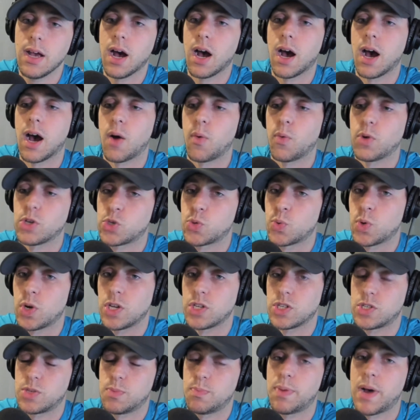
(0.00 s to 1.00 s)
uh, which
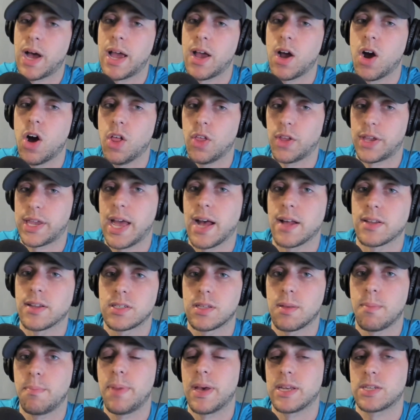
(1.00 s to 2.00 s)
was by all
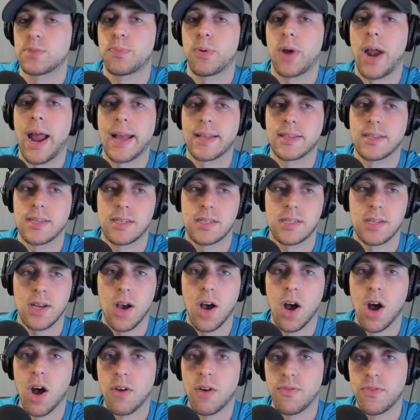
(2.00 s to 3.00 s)
accounts the best practice
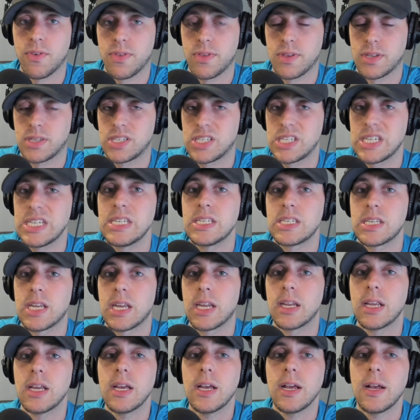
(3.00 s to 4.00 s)
of the
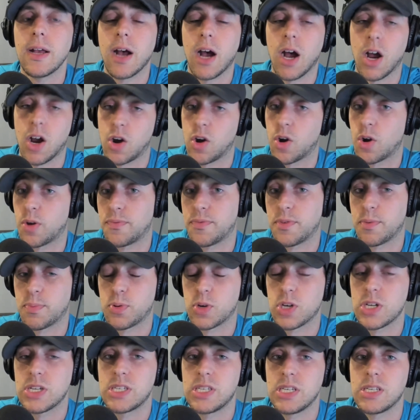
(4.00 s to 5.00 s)
season uh, or of the
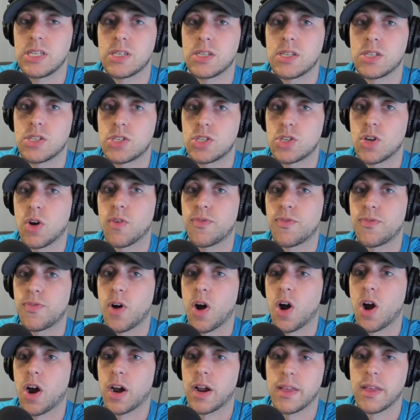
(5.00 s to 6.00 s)
preseason so
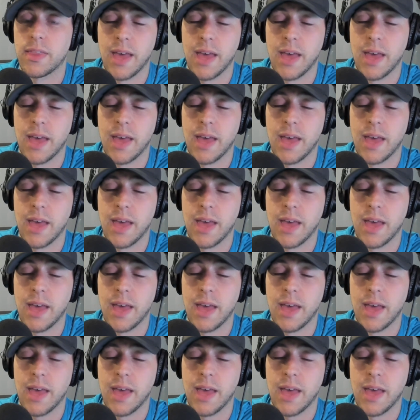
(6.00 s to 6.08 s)
far.